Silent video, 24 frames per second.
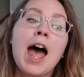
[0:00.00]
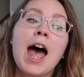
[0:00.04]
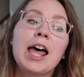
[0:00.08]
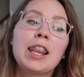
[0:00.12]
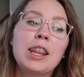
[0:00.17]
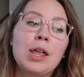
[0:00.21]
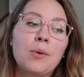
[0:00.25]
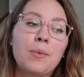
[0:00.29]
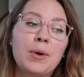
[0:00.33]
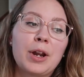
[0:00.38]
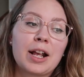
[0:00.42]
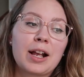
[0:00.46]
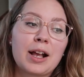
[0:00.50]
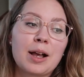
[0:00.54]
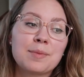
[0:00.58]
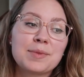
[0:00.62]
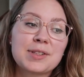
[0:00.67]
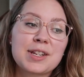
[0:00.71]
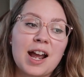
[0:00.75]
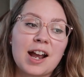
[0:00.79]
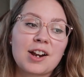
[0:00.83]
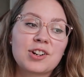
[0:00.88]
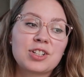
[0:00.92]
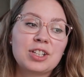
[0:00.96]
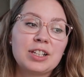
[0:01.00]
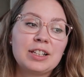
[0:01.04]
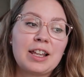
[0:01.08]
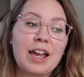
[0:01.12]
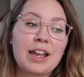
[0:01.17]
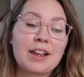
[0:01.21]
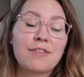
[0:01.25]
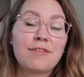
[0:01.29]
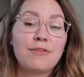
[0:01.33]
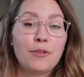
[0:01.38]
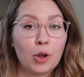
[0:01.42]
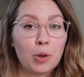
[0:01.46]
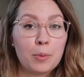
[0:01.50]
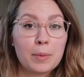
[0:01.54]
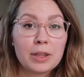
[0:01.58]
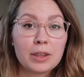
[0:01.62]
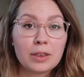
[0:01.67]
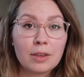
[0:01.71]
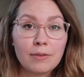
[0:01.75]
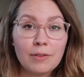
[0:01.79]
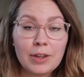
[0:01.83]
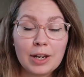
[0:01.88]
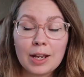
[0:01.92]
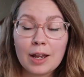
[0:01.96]
And then when it comes to actually like filming
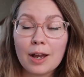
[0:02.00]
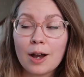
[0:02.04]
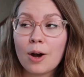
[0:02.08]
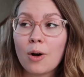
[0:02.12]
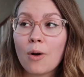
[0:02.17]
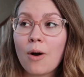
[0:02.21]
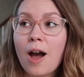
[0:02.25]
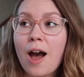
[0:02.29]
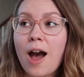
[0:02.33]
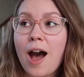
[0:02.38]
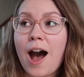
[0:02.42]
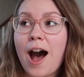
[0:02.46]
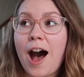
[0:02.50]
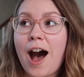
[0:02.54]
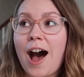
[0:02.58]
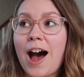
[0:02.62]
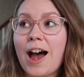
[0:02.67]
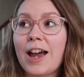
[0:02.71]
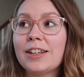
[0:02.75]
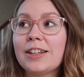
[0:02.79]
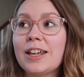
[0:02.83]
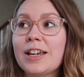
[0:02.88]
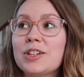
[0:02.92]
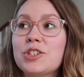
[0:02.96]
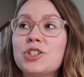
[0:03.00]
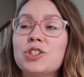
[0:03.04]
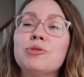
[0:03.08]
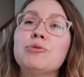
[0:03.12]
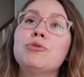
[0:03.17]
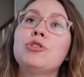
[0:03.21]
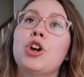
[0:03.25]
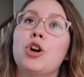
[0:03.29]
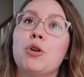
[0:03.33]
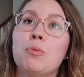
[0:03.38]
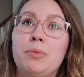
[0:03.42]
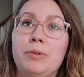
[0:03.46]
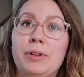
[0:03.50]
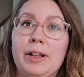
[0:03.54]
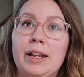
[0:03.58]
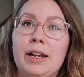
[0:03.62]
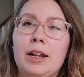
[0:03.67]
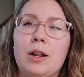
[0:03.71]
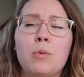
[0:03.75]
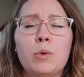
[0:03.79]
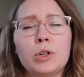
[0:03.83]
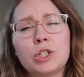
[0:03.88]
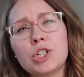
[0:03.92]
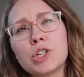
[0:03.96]
the video, I like do no
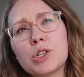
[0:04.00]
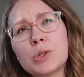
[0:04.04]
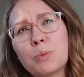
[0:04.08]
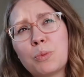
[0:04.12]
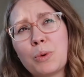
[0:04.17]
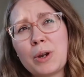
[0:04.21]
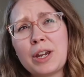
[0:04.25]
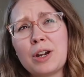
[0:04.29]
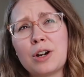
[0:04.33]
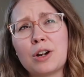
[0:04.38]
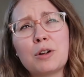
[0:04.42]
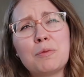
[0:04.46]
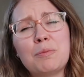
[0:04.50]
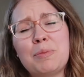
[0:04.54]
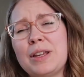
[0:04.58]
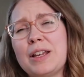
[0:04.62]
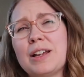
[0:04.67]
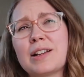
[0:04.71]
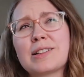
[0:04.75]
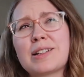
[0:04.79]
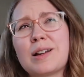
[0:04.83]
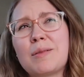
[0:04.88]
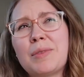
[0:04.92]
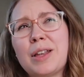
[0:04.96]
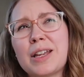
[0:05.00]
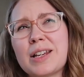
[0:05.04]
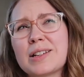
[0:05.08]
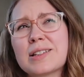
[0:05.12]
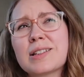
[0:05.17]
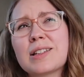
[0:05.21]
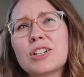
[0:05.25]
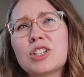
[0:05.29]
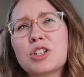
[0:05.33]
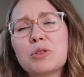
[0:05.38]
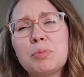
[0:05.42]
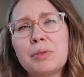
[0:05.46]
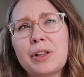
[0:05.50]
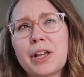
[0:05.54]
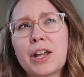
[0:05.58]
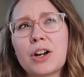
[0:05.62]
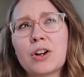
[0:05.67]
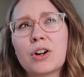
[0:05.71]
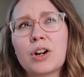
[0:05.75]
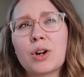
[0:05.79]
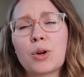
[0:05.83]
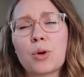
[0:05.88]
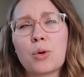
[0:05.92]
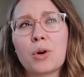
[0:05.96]
planning, which is weird because I'm like such a
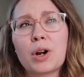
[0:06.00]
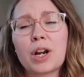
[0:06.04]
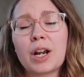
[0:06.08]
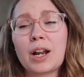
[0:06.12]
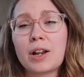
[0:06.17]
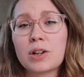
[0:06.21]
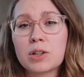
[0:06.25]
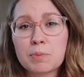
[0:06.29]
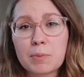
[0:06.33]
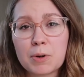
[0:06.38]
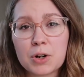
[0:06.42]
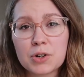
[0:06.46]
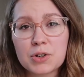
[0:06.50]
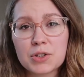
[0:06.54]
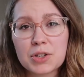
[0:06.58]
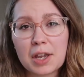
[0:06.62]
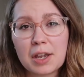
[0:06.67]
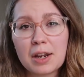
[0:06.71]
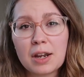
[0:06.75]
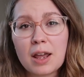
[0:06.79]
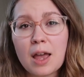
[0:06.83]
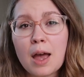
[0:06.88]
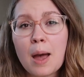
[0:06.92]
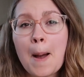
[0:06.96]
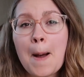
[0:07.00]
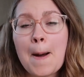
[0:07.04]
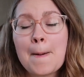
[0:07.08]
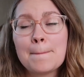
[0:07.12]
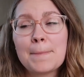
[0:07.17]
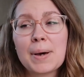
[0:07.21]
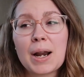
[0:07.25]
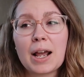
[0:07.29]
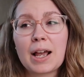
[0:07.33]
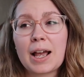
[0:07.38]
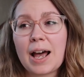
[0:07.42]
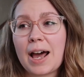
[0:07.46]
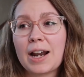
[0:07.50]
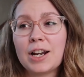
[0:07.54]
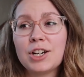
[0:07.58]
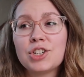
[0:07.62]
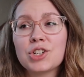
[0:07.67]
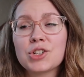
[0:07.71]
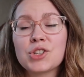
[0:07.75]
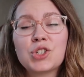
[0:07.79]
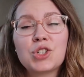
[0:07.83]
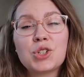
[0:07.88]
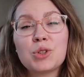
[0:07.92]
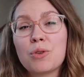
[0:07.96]
planner and organized person, but I kind of
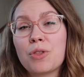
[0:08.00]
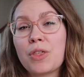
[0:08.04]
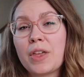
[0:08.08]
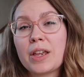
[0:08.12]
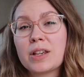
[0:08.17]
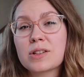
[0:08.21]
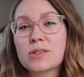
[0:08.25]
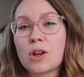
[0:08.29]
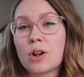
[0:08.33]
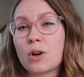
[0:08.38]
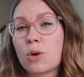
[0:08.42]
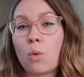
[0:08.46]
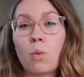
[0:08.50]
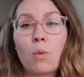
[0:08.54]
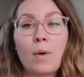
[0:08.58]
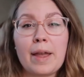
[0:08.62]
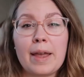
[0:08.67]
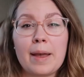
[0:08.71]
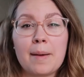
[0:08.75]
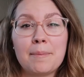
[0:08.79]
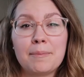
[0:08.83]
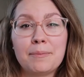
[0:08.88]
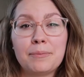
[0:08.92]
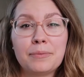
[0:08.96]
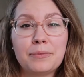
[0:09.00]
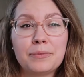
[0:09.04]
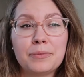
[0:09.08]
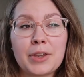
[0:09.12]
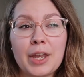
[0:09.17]
just do things on a whim.